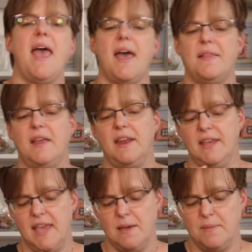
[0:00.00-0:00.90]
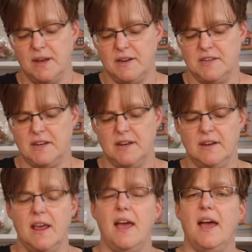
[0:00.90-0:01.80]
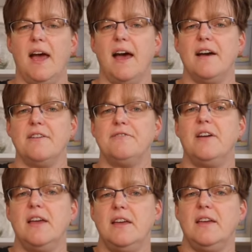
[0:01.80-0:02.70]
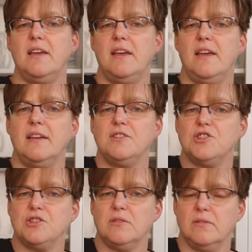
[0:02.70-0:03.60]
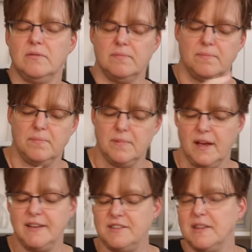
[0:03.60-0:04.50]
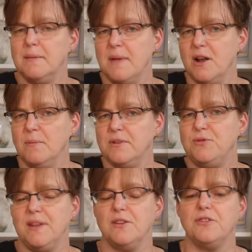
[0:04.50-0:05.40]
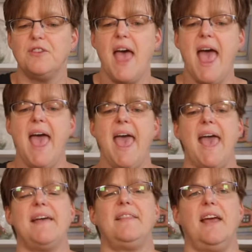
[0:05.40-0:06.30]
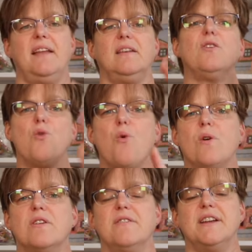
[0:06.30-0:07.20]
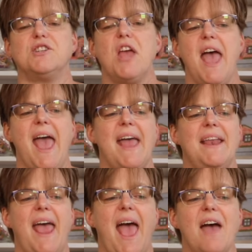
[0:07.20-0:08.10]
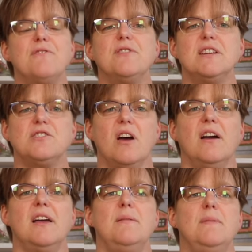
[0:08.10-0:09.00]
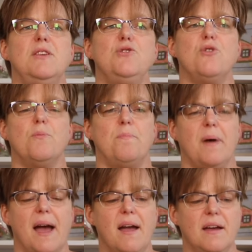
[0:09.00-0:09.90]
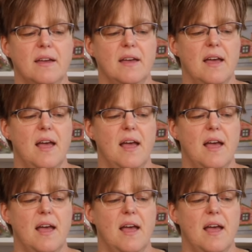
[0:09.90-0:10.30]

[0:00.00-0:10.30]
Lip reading: and then I came in and did half inch lines in the middle between those, and then quarter inch. And every time you go back,